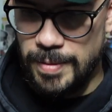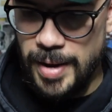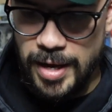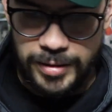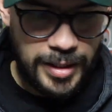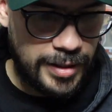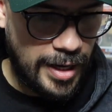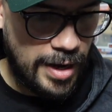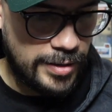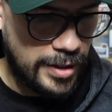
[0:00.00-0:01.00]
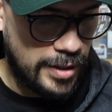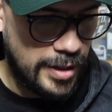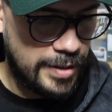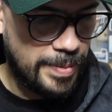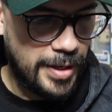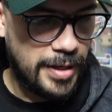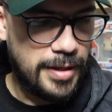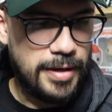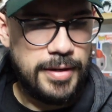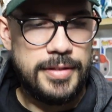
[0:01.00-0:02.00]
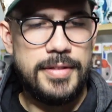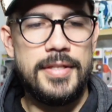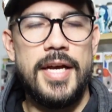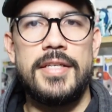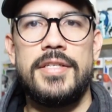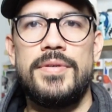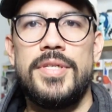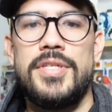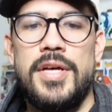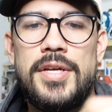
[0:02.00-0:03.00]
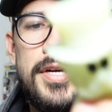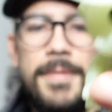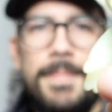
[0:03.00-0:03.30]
amount, 10,000 of these, but there's next to each other